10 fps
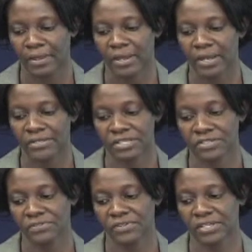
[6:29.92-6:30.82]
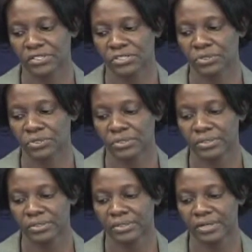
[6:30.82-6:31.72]
gentrification
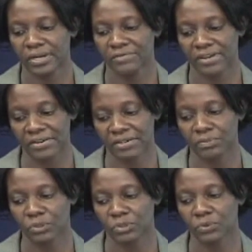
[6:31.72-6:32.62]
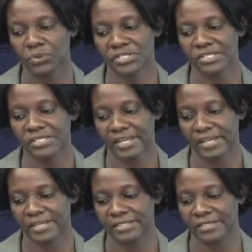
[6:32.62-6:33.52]
variable, which is
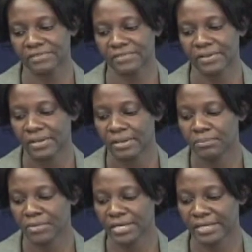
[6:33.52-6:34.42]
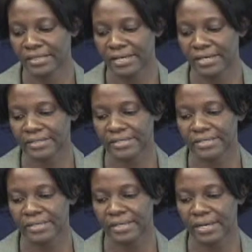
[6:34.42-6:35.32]
negative, meaning that
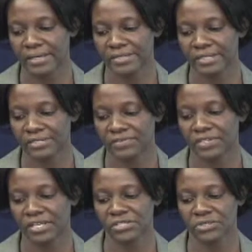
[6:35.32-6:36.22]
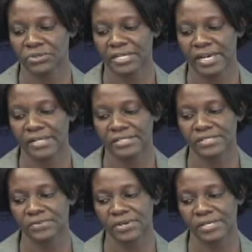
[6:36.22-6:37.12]
gentrification
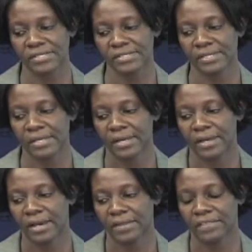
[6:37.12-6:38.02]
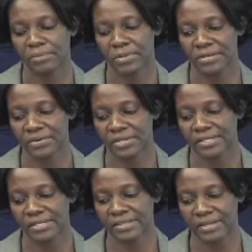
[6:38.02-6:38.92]
does raise the bid
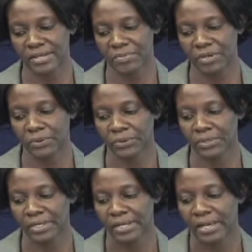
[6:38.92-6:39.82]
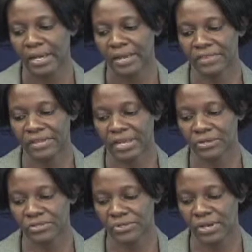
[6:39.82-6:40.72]
rent in the neighborhood. And then
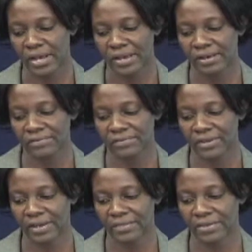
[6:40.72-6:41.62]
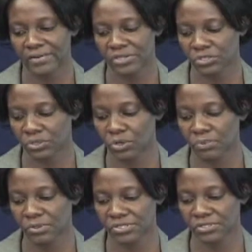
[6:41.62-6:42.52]
I also have the racial
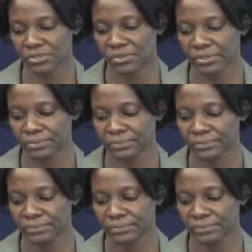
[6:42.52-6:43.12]
composition